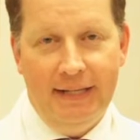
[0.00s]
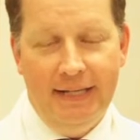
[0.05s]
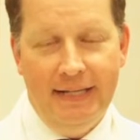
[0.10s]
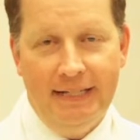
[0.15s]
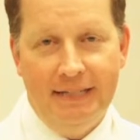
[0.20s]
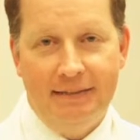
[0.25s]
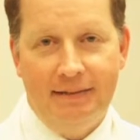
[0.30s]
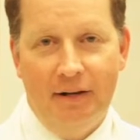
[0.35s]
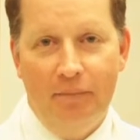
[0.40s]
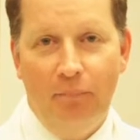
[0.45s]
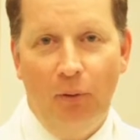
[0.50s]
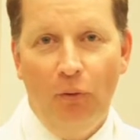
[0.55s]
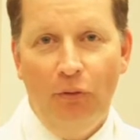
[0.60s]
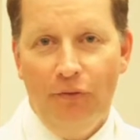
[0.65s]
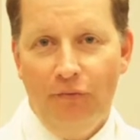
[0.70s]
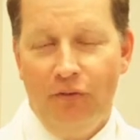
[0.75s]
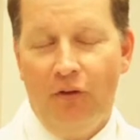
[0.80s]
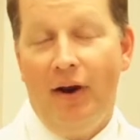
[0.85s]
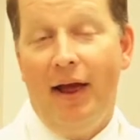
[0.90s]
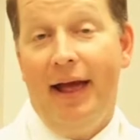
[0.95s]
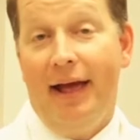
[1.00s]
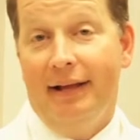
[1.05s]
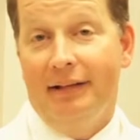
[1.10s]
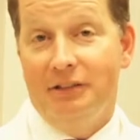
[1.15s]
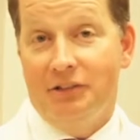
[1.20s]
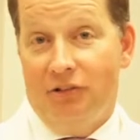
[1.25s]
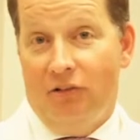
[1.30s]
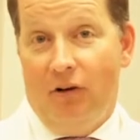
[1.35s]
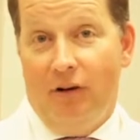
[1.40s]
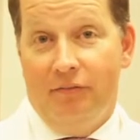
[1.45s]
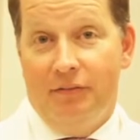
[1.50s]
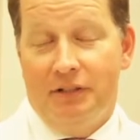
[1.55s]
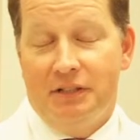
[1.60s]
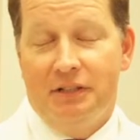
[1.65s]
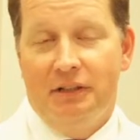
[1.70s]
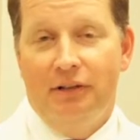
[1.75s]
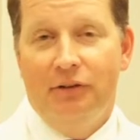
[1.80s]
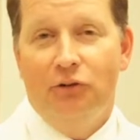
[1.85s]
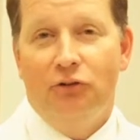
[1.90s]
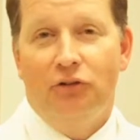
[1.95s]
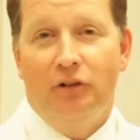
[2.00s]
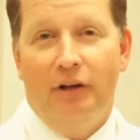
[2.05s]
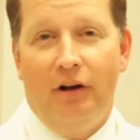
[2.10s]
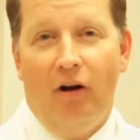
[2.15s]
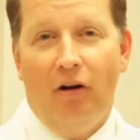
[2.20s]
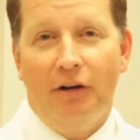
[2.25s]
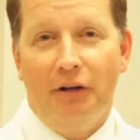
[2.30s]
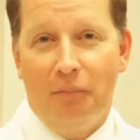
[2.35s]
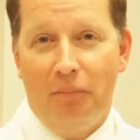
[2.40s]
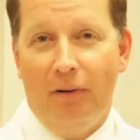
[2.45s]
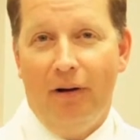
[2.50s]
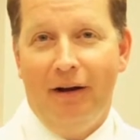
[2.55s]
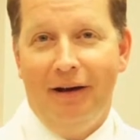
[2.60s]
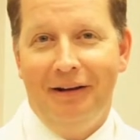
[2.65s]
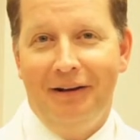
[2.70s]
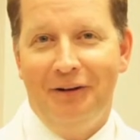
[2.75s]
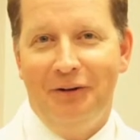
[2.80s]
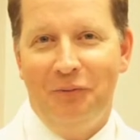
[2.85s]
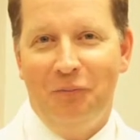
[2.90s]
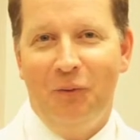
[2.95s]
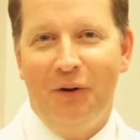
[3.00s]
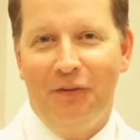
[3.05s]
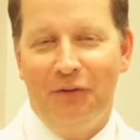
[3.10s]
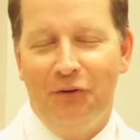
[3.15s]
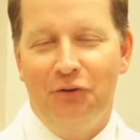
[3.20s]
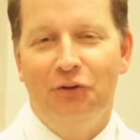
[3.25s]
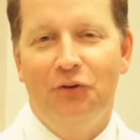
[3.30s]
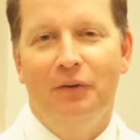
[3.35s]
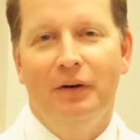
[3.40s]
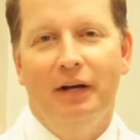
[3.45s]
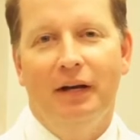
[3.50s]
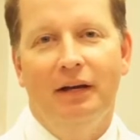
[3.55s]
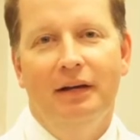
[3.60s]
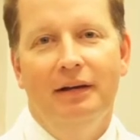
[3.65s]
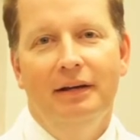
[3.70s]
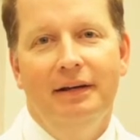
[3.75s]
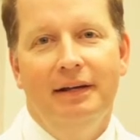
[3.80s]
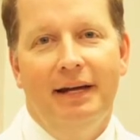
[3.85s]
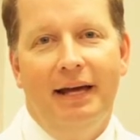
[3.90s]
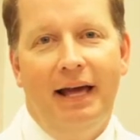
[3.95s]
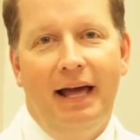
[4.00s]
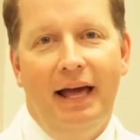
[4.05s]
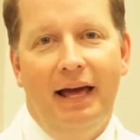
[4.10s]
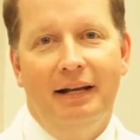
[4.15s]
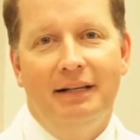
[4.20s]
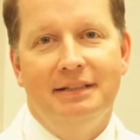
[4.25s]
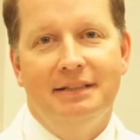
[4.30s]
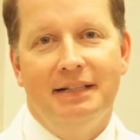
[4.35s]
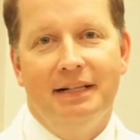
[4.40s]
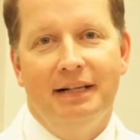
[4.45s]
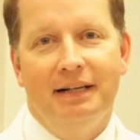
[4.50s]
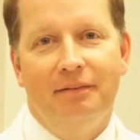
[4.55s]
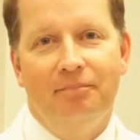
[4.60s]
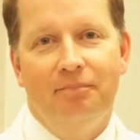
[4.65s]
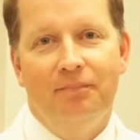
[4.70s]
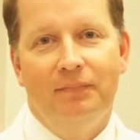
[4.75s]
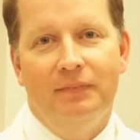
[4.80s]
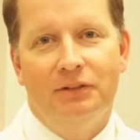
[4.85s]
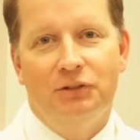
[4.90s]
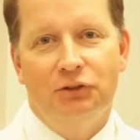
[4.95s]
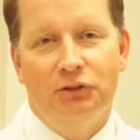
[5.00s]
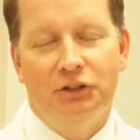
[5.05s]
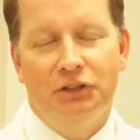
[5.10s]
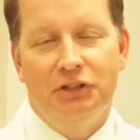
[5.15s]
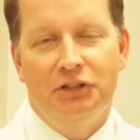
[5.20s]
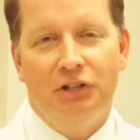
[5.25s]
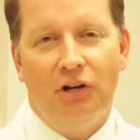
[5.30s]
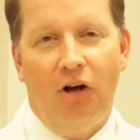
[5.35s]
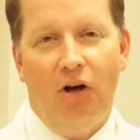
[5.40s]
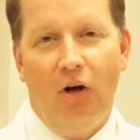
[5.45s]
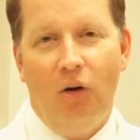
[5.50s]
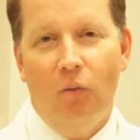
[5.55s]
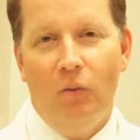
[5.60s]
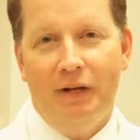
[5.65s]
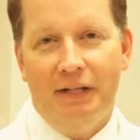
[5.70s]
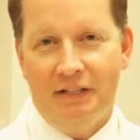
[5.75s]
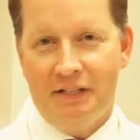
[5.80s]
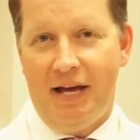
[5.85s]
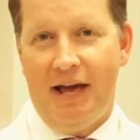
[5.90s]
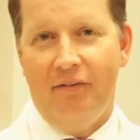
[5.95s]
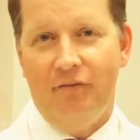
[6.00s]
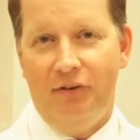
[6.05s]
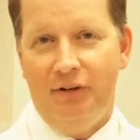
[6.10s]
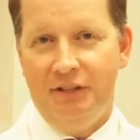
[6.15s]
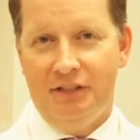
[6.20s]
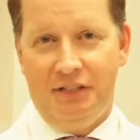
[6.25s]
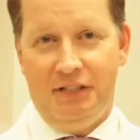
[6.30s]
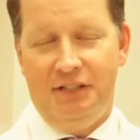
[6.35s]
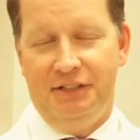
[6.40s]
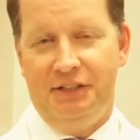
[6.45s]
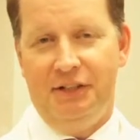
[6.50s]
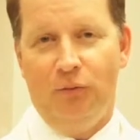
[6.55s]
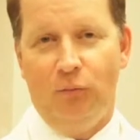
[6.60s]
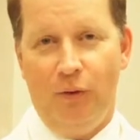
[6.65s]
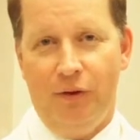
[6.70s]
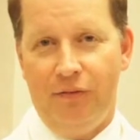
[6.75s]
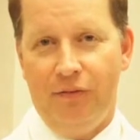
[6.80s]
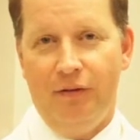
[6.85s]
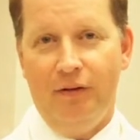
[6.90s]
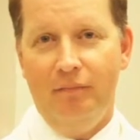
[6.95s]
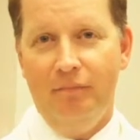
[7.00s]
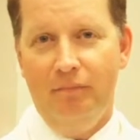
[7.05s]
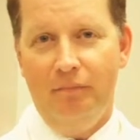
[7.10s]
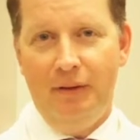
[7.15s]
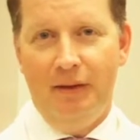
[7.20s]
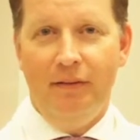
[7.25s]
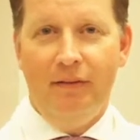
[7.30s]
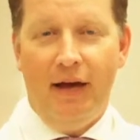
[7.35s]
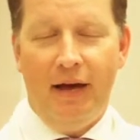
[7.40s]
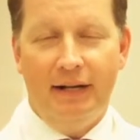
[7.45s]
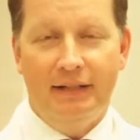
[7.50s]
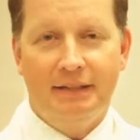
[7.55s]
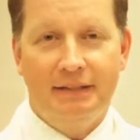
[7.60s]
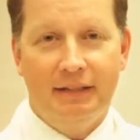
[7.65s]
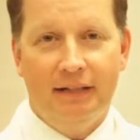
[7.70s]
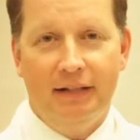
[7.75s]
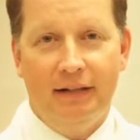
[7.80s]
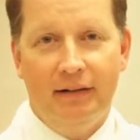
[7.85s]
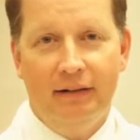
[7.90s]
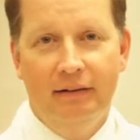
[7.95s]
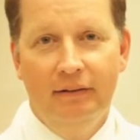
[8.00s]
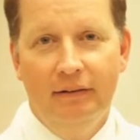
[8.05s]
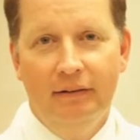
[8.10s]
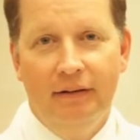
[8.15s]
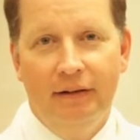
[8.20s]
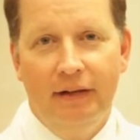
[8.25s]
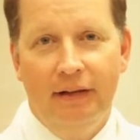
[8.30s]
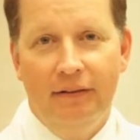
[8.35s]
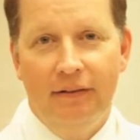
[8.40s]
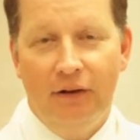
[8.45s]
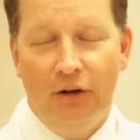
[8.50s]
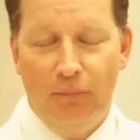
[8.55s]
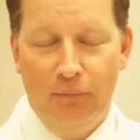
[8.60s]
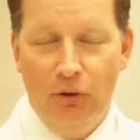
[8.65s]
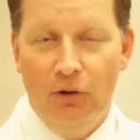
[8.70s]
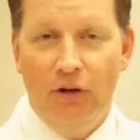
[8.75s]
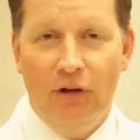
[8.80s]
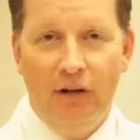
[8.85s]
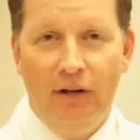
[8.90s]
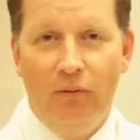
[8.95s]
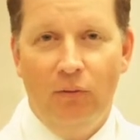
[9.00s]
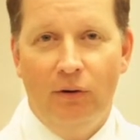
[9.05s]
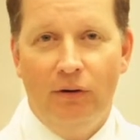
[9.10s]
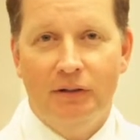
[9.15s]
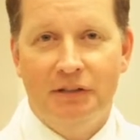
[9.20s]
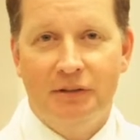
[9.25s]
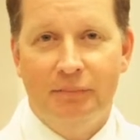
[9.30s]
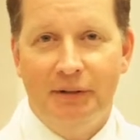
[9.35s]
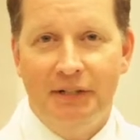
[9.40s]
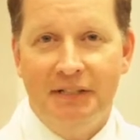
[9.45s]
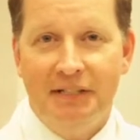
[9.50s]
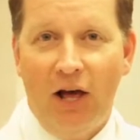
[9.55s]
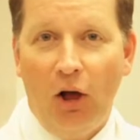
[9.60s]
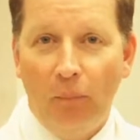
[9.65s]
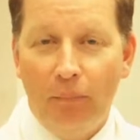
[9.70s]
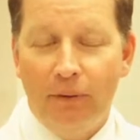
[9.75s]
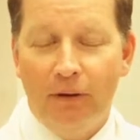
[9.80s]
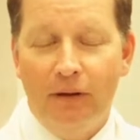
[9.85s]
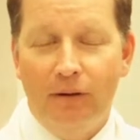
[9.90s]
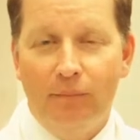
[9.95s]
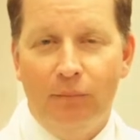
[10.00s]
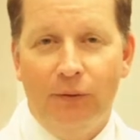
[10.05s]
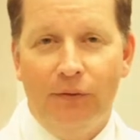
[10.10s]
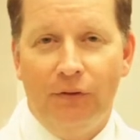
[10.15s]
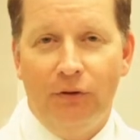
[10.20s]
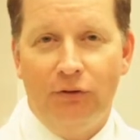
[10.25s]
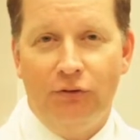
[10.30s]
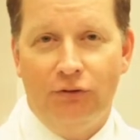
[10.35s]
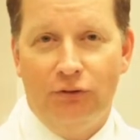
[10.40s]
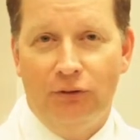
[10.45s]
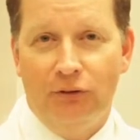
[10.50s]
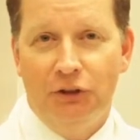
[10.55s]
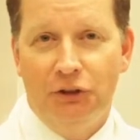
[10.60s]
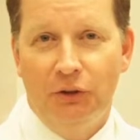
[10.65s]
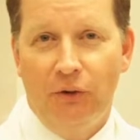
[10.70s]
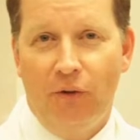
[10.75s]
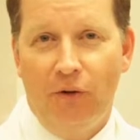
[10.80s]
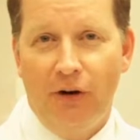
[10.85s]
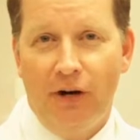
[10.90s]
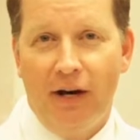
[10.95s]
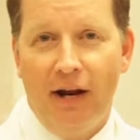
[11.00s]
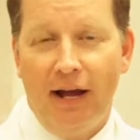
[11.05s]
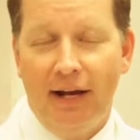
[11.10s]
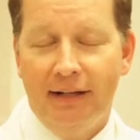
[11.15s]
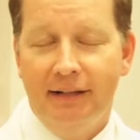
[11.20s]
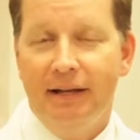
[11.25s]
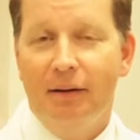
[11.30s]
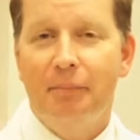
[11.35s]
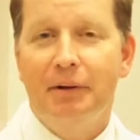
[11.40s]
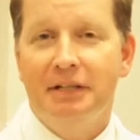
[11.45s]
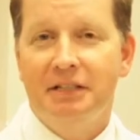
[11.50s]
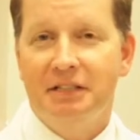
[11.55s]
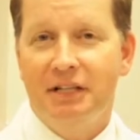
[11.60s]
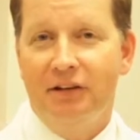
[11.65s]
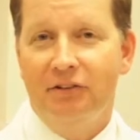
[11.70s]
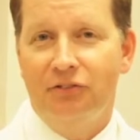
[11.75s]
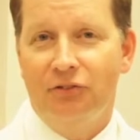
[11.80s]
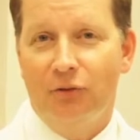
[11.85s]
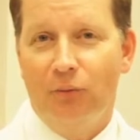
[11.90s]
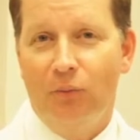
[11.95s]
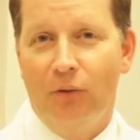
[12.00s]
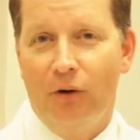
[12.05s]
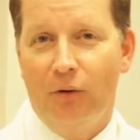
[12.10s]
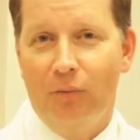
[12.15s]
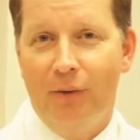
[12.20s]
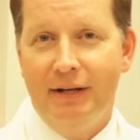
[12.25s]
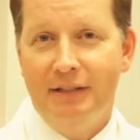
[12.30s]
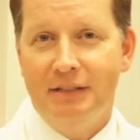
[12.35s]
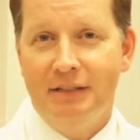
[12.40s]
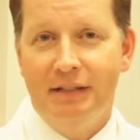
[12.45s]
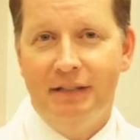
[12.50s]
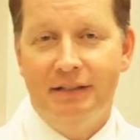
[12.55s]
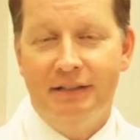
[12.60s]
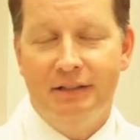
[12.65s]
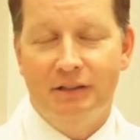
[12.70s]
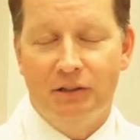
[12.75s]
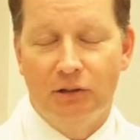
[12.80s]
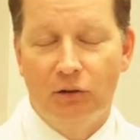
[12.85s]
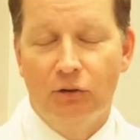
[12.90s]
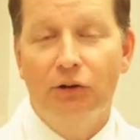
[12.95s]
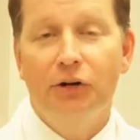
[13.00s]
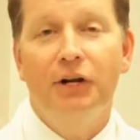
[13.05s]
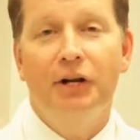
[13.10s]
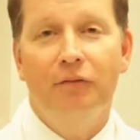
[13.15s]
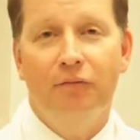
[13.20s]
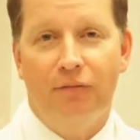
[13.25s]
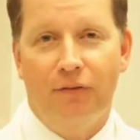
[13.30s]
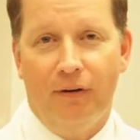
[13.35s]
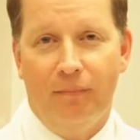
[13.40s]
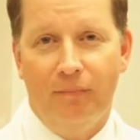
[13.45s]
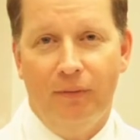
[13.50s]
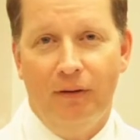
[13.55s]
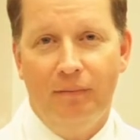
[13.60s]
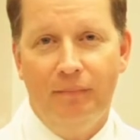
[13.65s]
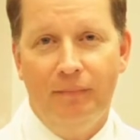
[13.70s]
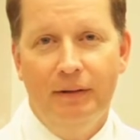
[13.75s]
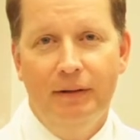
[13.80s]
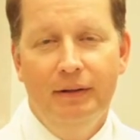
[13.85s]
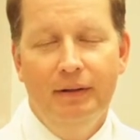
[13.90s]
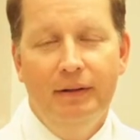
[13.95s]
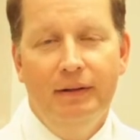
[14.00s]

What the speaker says: is that both of their hands are obviously usually occupied in what they're doing. And surgeons always have an assistant with them, be that in the community where somebody's helping them with their surgery, or in an academic center where a resident is learning from them.